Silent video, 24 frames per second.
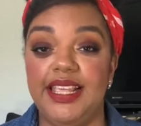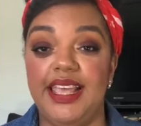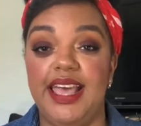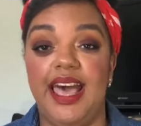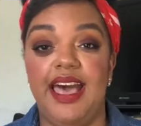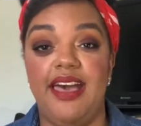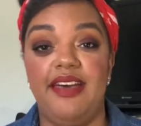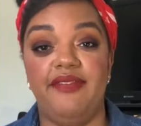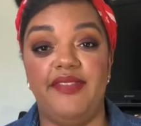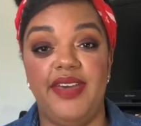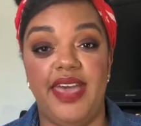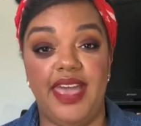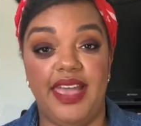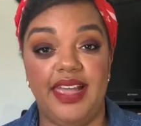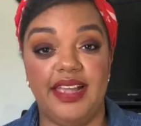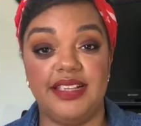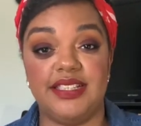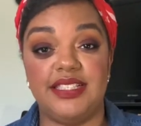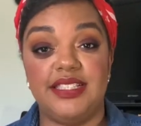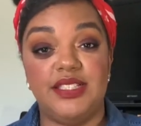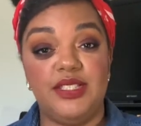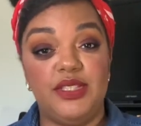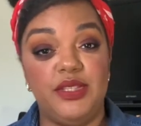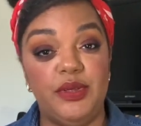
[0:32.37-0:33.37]
I've asked
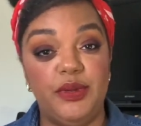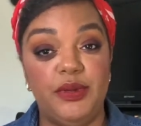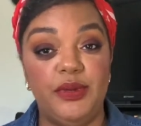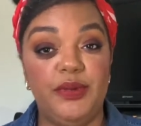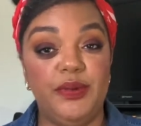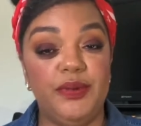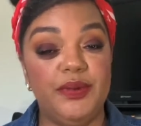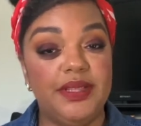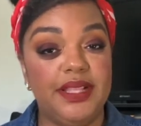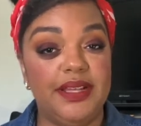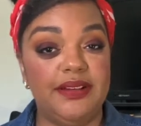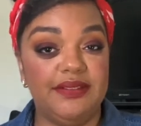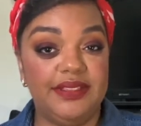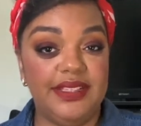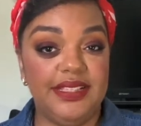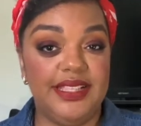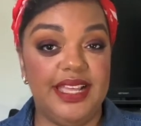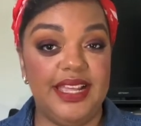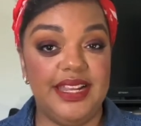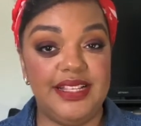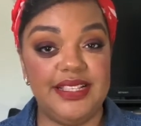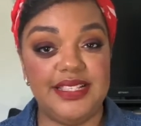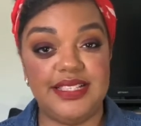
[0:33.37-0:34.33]
two lovely ladies